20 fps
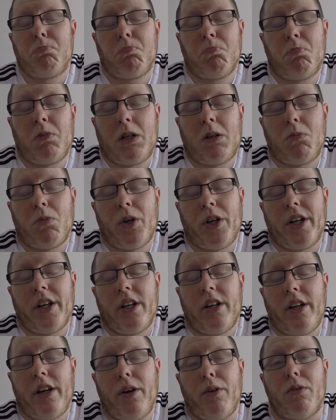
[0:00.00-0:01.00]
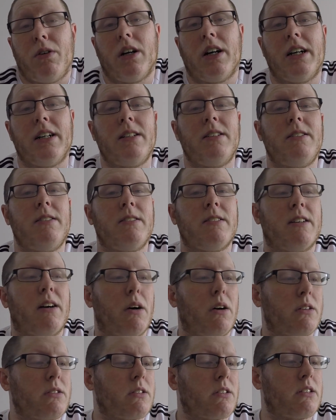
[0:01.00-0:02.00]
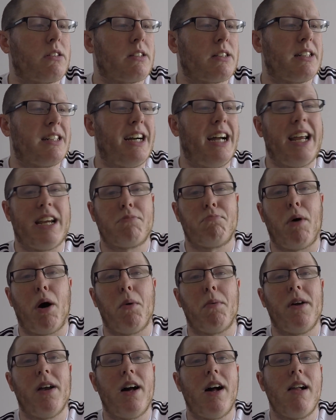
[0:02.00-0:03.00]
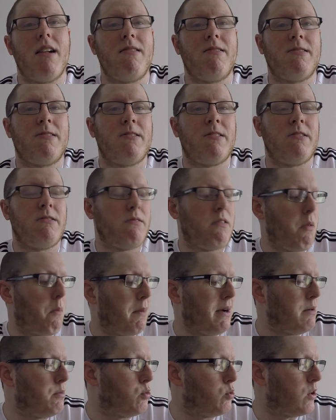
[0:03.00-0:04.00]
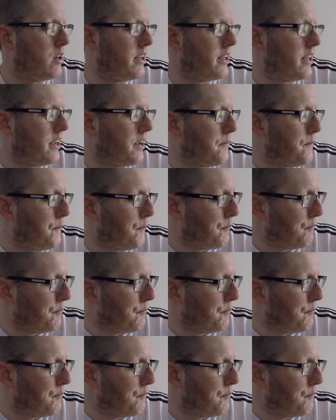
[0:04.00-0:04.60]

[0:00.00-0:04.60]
But what are you going to do, right? It's popular, people like it.